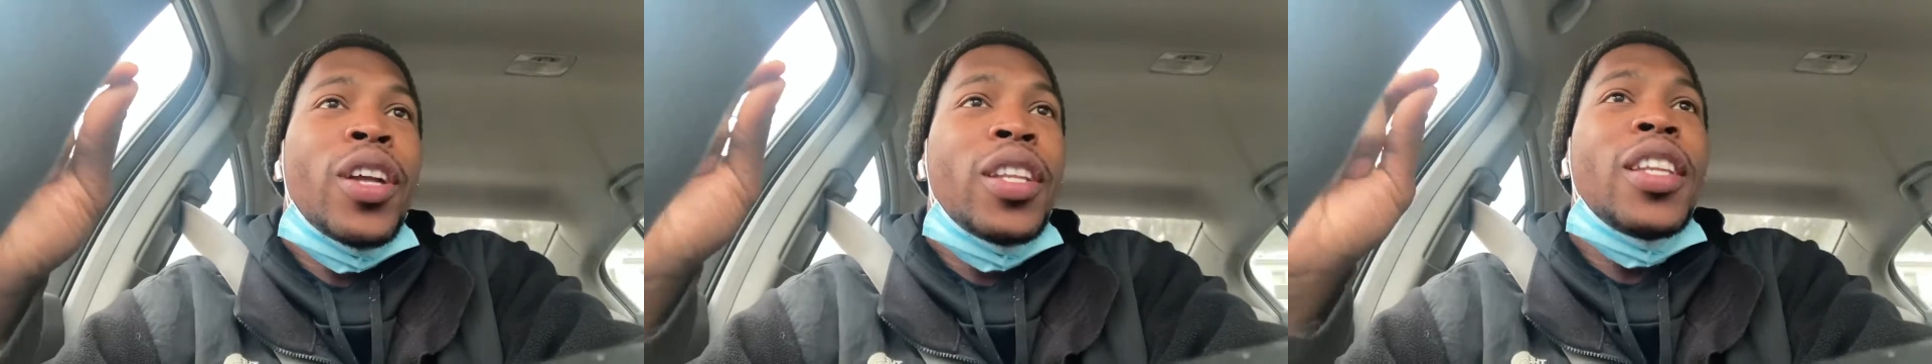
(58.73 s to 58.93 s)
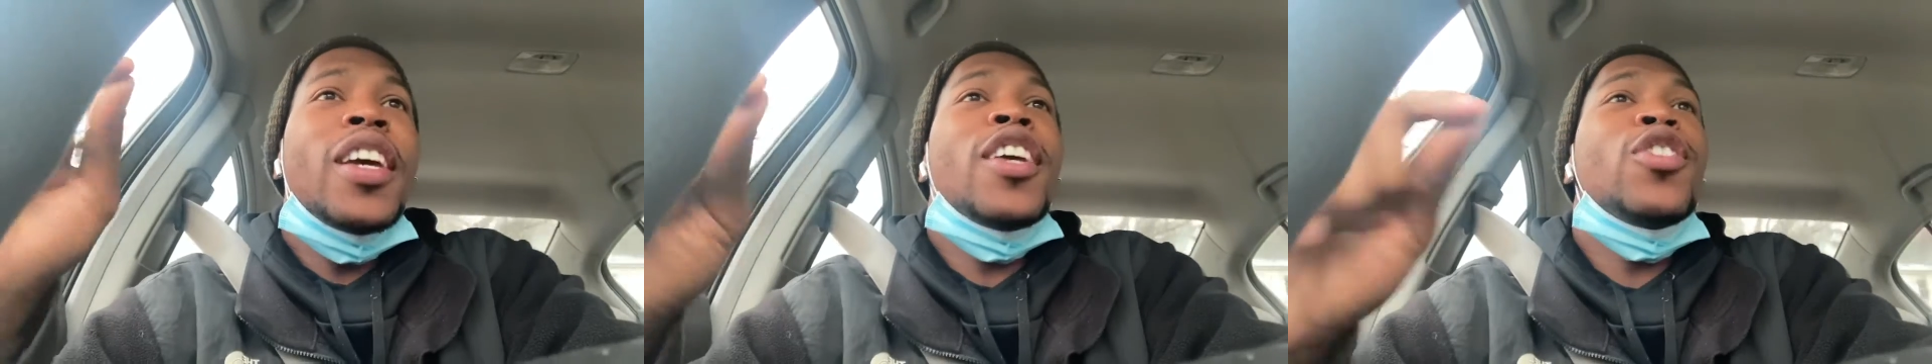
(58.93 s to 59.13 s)

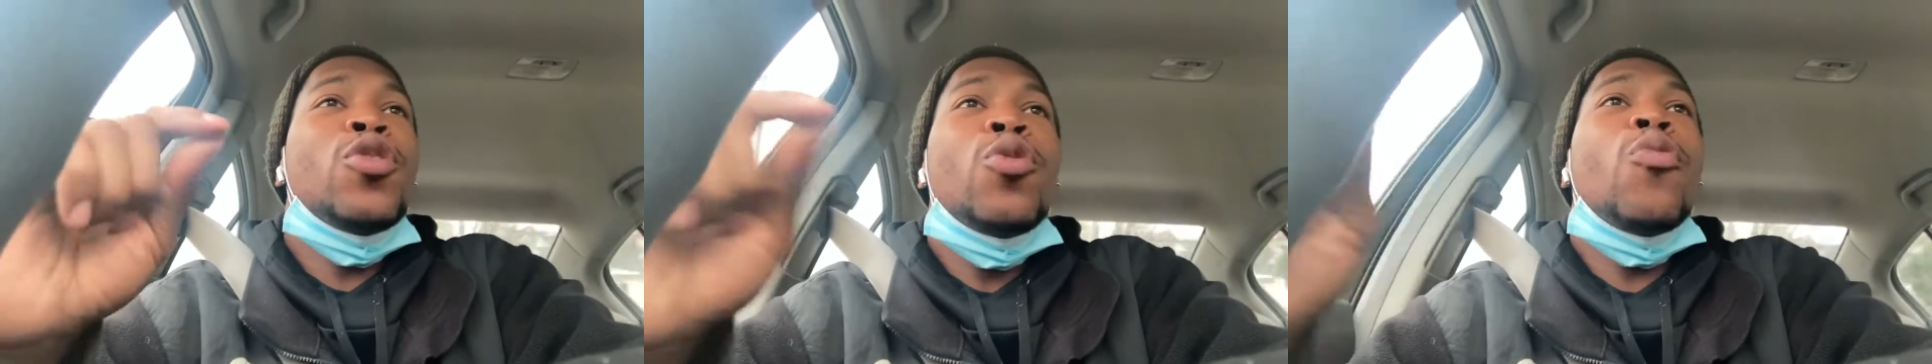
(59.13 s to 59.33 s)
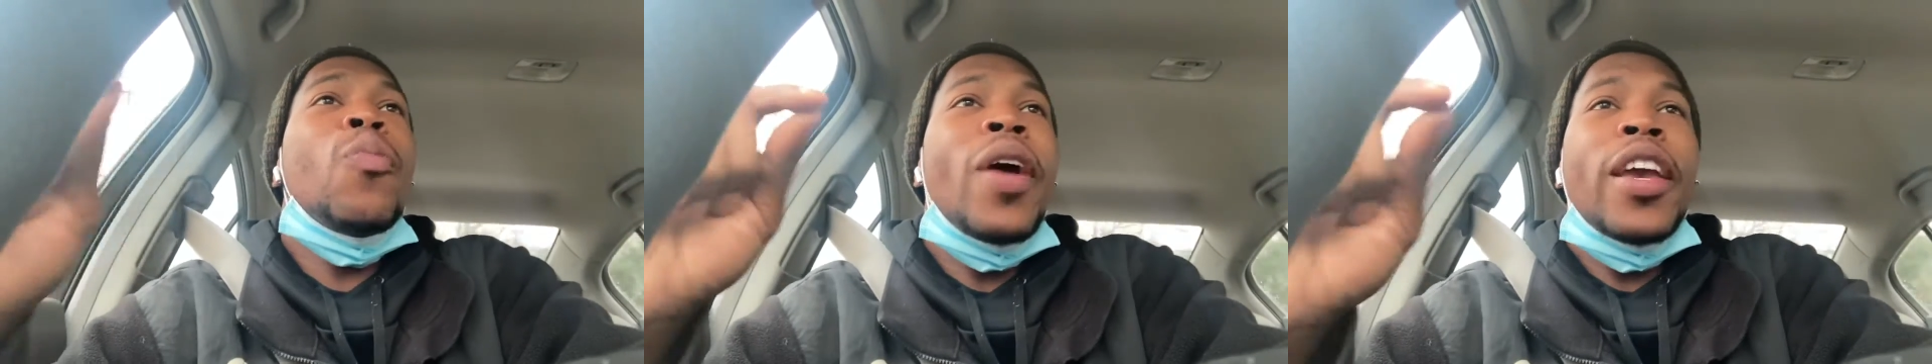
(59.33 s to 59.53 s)
Then
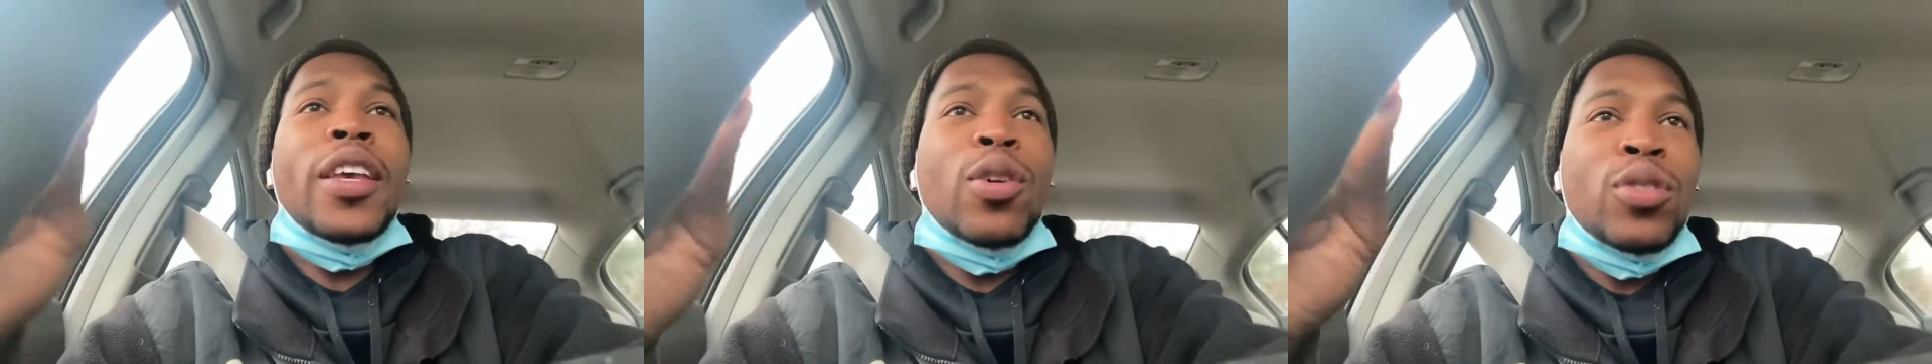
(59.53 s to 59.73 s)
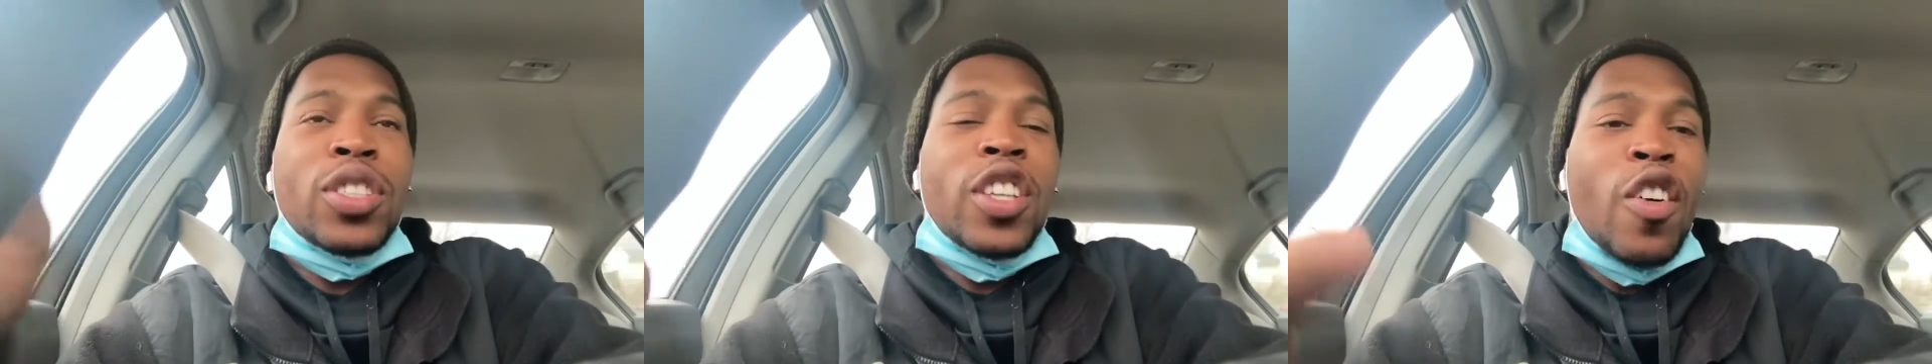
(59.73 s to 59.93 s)
you make
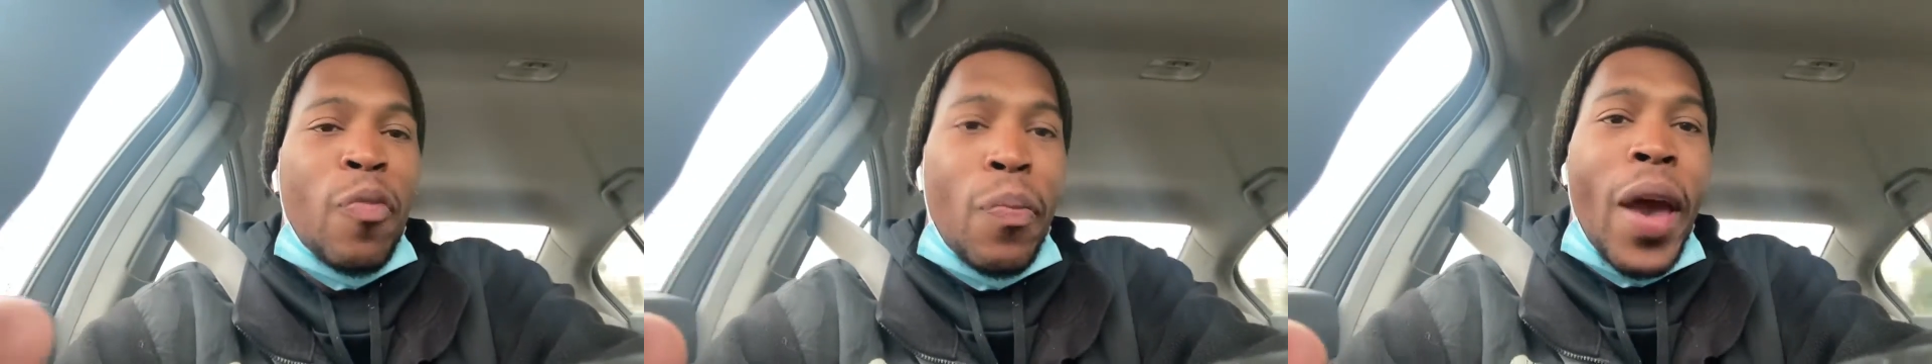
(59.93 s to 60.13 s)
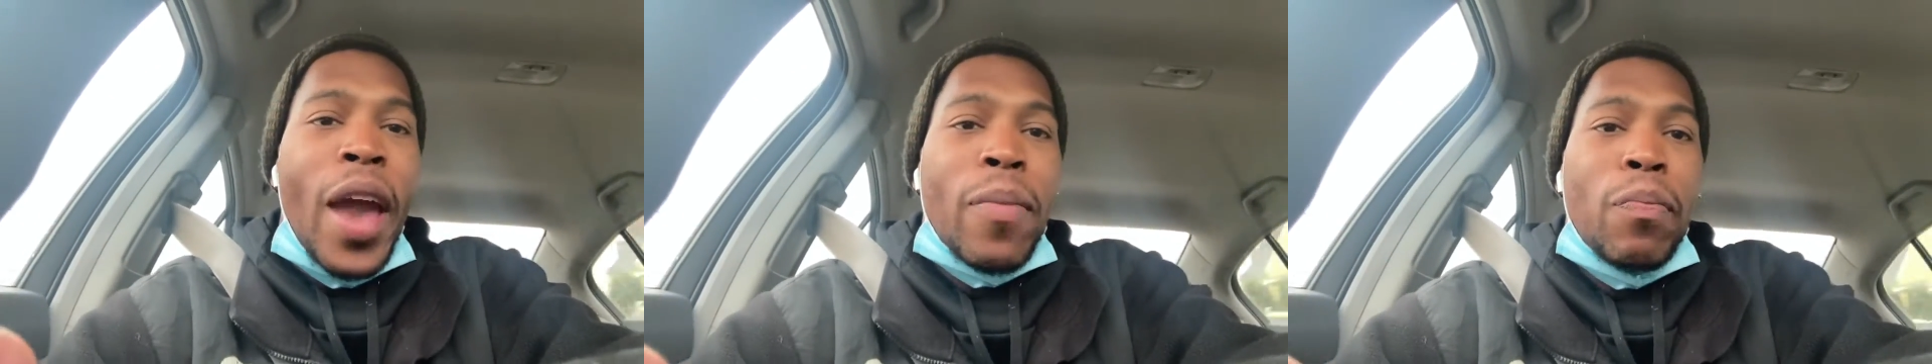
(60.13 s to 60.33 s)
yourself
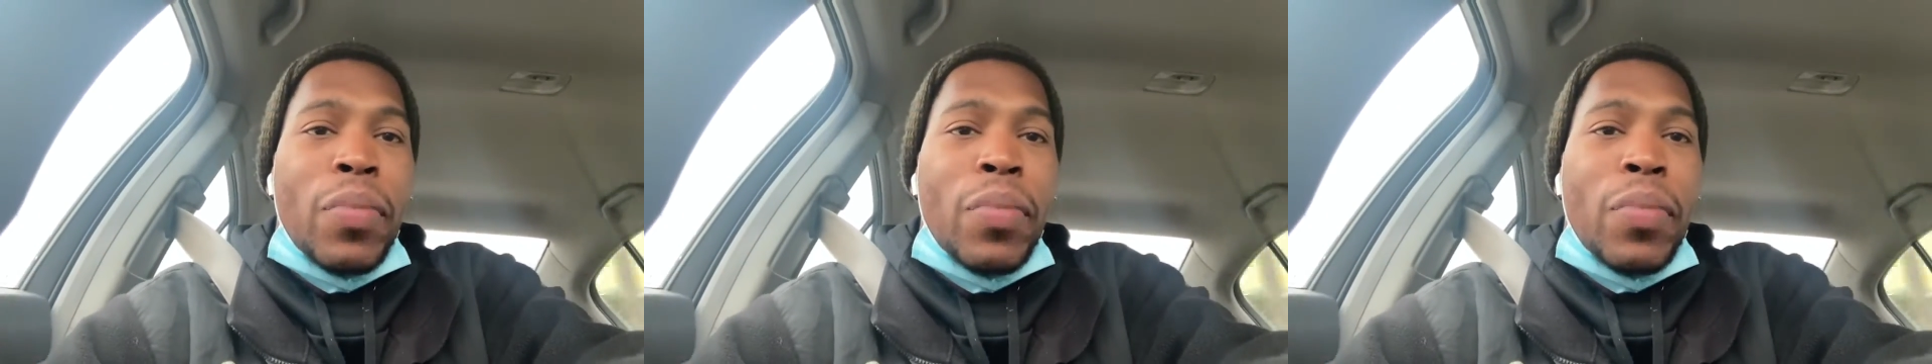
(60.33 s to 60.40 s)
back